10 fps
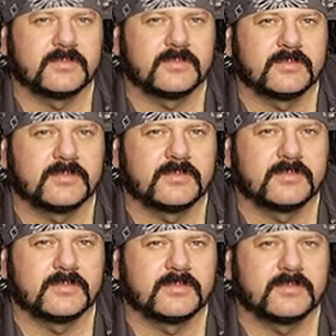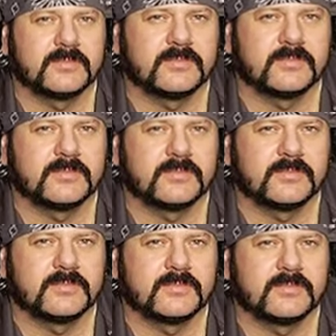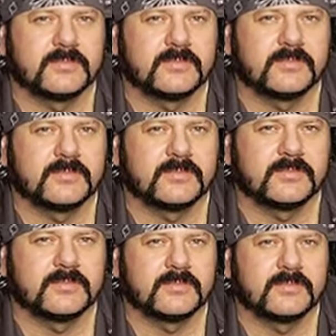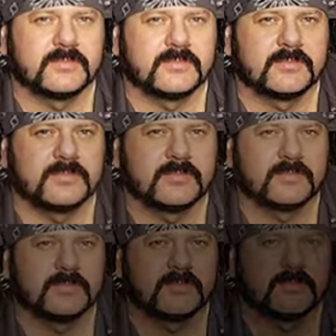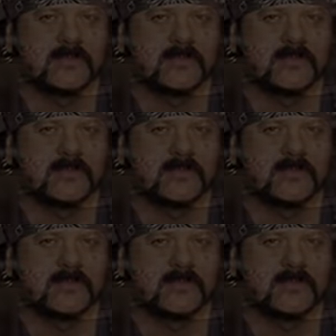This person isn't speaking.